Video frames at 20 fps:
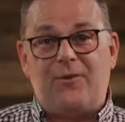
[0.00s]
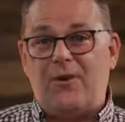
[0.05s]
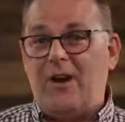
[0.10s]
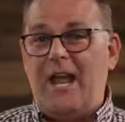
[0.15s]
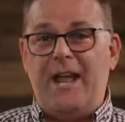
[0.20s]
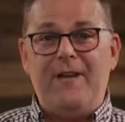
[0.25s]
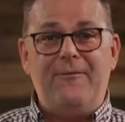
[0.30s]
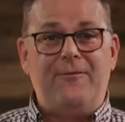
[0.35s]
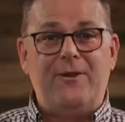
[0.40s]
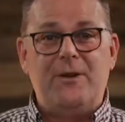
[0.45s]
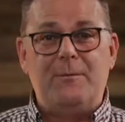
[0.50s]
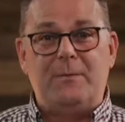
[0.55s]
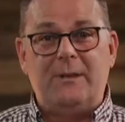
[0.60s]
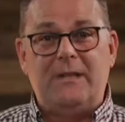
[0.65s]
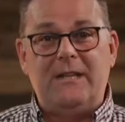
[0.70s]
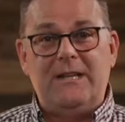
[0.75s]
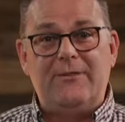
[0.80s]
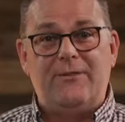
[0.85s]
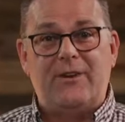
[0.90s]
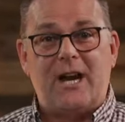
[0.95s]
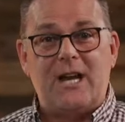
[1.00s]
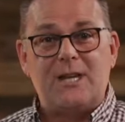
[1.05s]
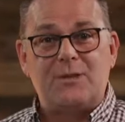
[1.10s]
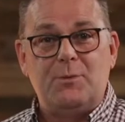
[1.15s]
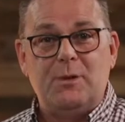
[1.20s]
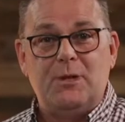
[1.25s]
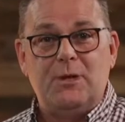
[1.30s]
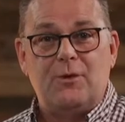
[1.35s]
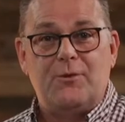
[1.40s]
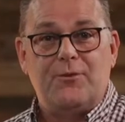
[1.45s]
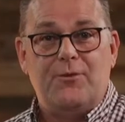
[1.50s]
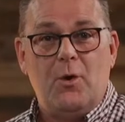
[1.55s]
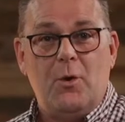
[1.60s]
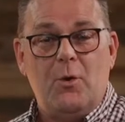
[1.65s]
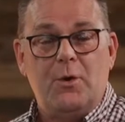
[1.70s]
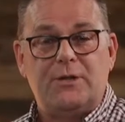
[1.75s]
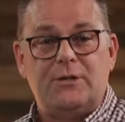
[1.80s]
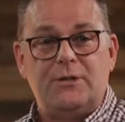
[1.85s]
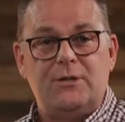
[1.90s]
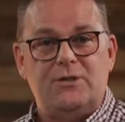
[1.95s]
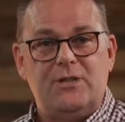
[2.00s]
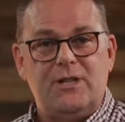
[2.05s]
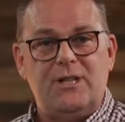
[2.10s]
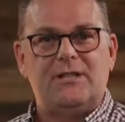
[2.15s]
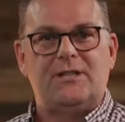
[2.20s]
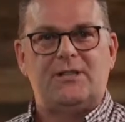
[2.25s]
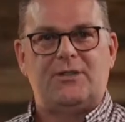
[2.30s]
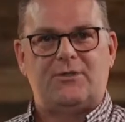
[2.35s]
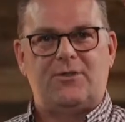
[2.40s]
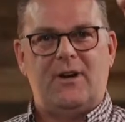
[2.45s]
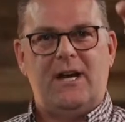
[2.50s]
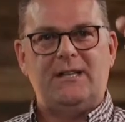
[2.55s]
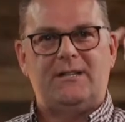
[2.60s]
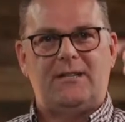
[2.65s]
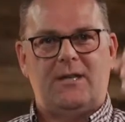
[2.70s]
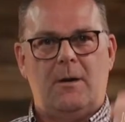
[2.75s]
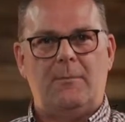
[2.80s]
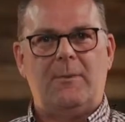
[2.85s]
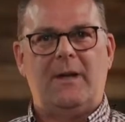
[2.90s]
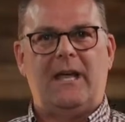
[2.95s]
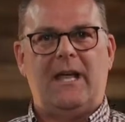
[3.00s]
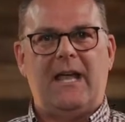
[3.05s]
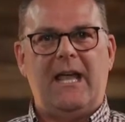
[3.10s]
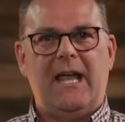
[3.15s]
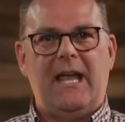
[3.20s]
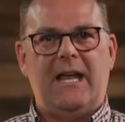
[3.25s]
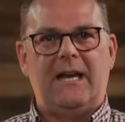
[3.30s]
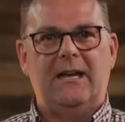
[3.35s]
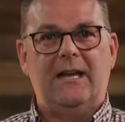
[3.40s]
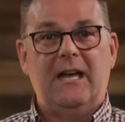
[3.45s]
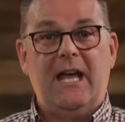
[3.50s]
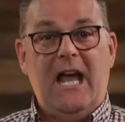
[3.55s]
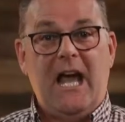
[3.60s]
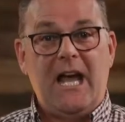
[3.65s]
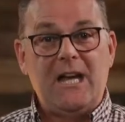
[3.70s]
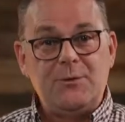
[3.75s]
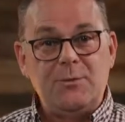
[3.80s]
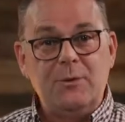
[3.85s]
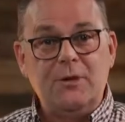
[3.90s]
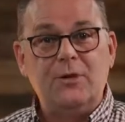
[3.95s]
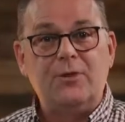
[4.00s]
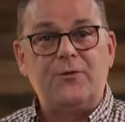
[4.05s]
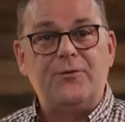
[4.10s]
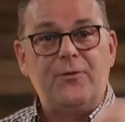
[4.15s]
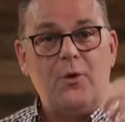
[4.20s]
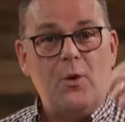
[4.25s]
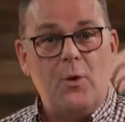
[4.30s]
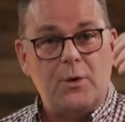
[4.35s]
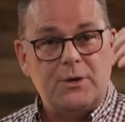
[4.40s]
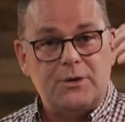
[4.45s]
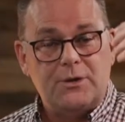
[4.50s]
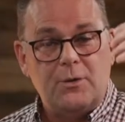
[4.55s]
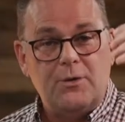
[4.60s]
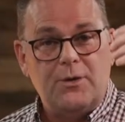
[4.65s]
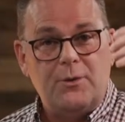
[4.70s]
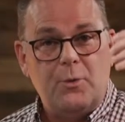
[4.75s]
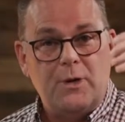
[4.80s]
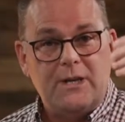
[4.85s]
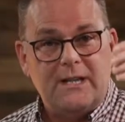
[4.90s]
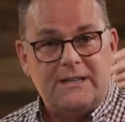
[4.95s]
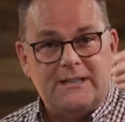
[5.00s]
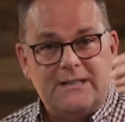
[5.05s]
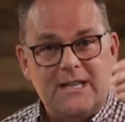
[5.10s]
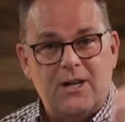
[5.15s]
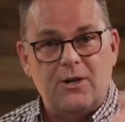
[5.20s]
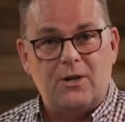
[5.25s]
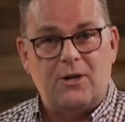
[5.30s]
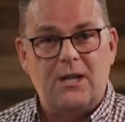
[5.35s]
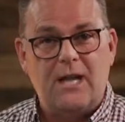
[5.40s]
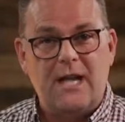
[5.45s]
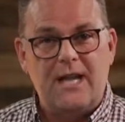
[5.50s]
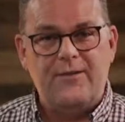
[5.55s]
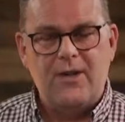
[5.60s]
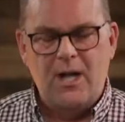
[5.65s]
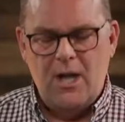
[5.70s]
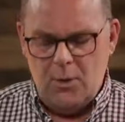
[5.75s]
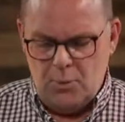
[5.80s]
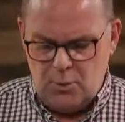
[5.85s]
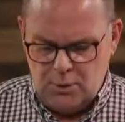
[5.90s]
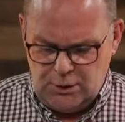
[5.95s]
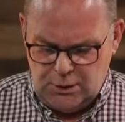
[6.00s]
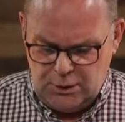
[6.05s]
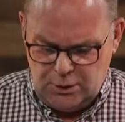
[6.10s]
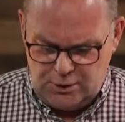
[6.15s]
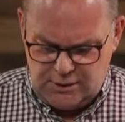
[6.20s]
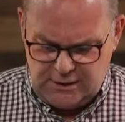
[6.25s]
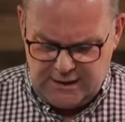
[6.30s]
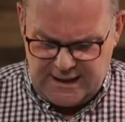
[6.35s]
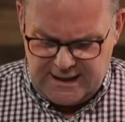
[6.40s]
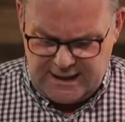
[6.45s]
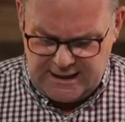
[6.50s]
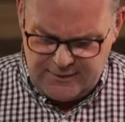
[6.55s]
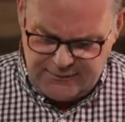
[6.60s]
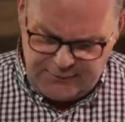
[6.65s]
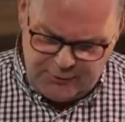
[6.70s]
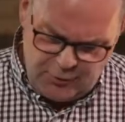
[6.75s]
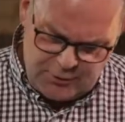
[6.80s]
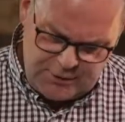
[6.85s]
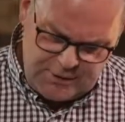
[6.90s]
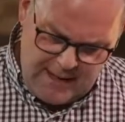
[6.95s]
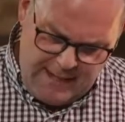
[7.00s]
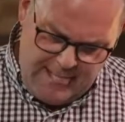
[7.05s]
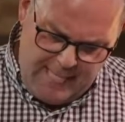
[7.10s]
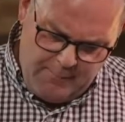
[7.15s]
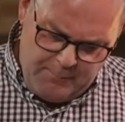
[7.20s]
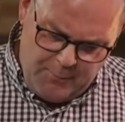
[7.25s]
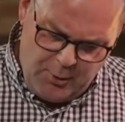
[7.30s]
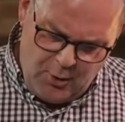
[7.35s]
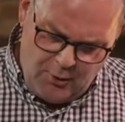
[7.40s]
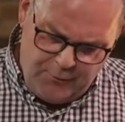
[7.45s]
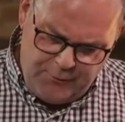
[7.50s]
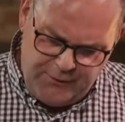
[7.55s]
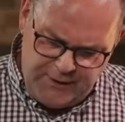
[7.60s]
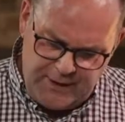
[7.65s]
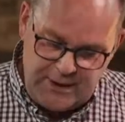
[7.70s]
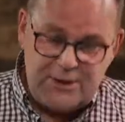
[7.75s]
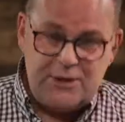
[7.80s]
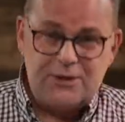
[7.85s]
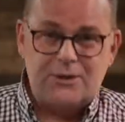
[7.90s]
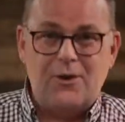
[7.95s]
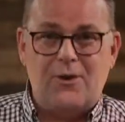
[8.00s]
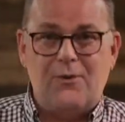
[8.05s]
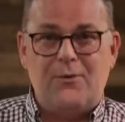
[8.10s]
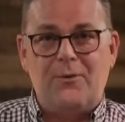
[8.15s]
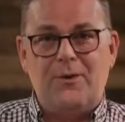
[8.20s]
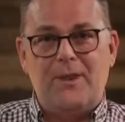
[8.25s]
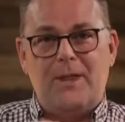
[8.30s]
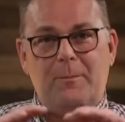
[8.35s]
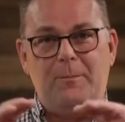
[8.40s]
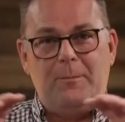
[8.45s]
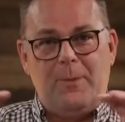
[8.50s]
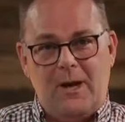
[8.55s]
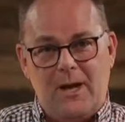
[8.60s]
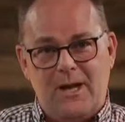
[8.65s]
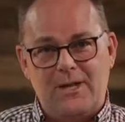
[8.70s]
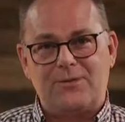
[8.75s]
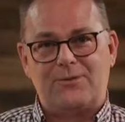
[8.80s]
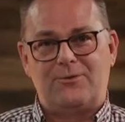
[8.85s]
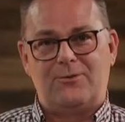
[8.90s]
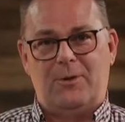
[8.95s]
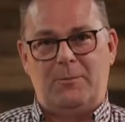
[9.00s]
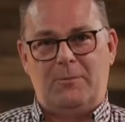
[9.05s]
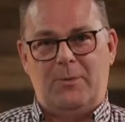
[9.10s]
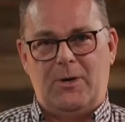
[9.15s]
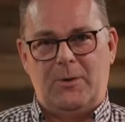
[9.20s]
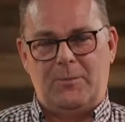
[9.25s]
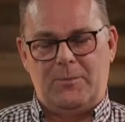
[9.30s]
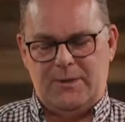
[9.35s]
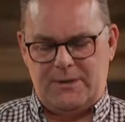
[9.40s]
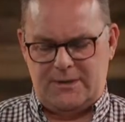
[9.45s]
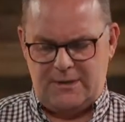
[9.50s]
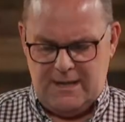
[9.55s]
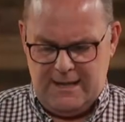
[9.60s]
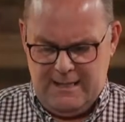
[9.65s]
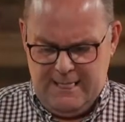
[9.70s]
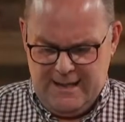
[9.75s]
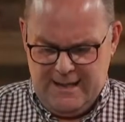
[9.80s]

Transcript: for every believer as we look forward to Jesus Christ coming again, as we look forward to what eternal life will look like. And of course, Paul finishes off with a pastoral purpose,